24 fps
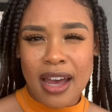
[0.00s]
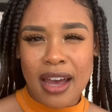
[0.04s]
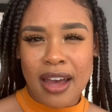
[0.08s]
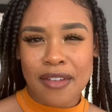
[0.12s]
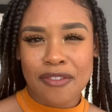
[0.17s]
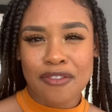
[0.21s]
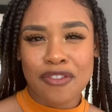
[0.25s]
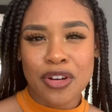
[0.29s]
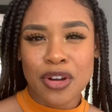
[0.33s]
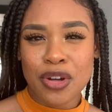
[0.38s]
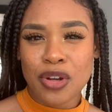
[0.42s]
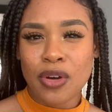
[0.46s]

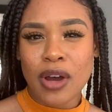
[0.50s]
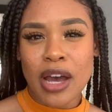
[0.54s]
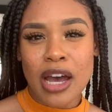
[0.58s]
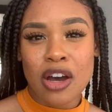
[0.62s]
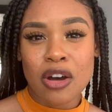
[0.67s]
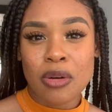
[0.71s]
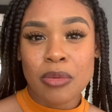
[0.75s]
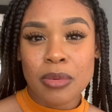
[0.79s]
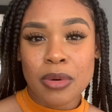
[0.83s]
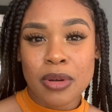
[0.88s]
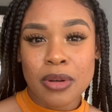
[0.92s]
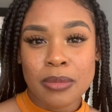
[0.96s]
photo
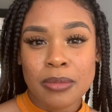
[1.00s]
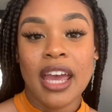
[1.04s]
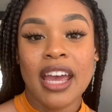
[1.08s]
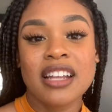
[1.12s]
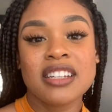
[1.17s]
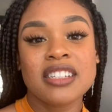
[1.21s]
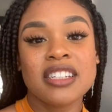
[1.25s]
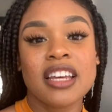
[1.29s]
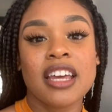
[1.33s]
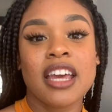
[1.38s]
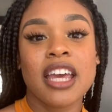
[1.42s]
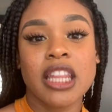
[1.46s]
album. And
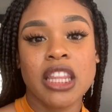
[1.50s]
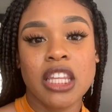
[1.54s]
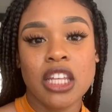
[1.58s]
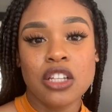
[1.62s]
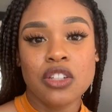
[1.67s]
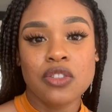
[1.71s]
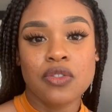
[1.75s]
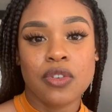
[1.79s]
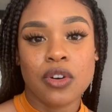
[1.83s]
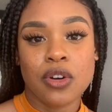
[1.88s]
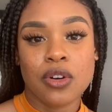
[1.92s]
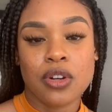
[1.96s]
to get these
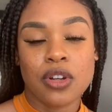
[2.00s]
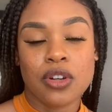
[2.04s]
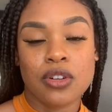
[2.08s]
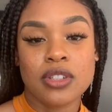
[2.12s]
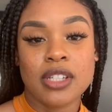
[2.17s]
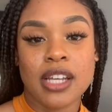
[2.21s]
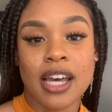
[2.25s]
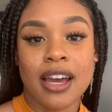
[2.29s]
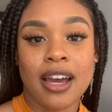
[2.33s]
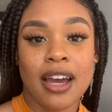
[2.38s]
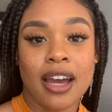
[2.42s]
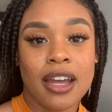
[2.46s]
photos,
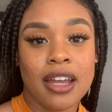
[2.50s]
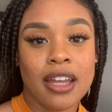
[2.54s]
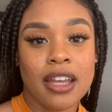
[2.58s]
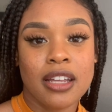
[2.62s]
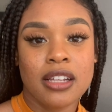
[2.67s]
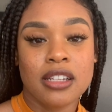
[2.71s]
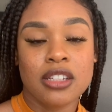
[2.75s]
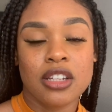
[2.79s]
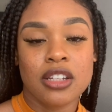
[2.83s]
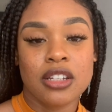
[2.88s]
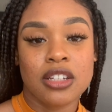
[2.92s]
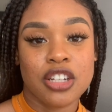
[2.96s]
I highly
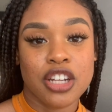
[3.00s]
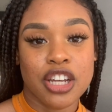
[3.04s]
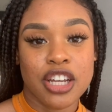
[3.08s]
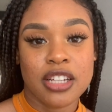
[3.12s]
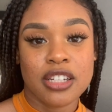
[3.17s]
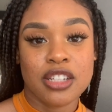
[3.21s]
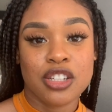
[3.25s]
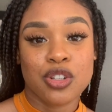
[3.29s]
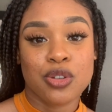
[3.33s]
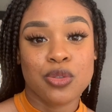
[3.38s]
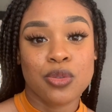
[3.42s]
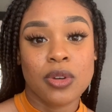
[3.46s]

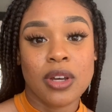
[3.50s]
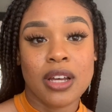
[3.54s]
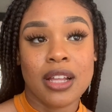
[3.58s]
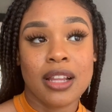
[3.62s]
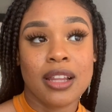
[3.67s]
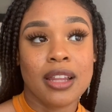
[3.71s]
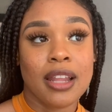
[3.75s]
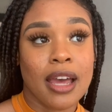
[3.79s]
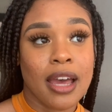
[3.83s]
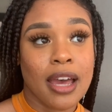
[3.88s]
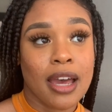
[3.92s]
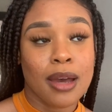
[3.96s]
suggest to
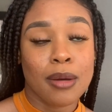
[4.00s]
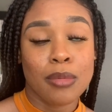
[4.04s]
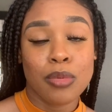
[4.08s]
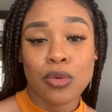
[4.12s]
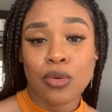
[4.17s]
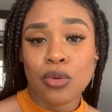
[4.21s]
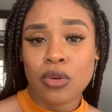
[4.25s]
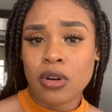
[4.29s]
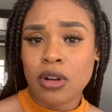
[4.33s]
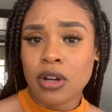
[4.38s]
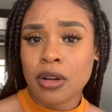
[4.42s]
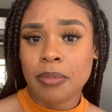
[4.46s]
collab
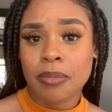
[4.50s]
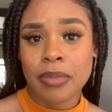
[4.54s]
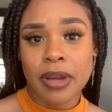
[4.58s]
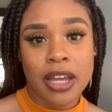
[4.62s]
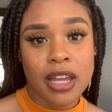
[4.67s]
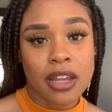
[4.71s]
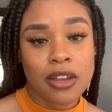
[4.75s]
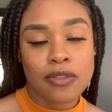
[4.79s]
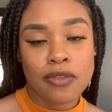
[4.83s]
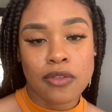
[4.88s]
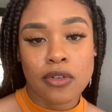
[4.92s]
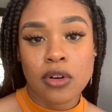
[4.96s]
or
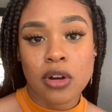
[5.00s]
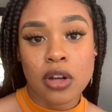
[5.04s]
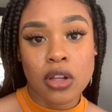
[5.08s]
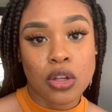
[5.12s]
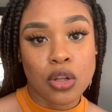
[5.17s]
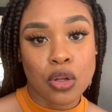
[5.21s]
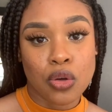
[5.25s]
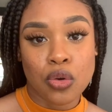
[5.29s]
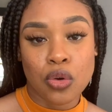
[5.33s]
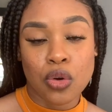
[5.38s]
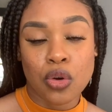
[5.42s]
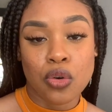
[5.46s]
pay for a
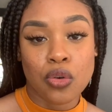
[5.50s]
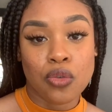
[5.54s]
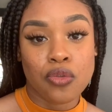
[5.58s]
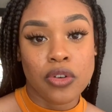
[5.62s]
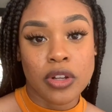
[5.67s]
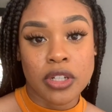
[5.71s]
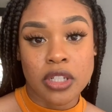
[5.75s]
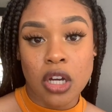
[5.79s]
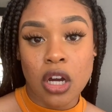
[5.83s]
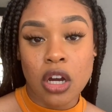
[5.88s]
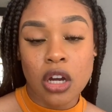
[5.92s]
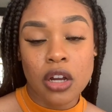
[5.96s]
local
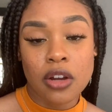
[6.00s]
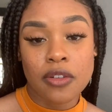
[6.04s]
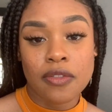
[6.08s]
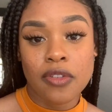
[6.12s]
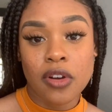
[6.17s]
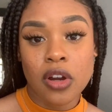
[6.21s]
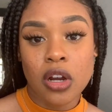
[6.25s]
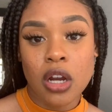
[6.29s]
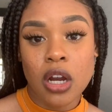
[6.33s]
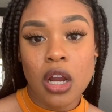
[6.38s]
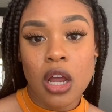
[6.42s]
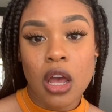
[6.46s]

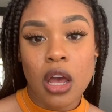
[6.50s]
photographer.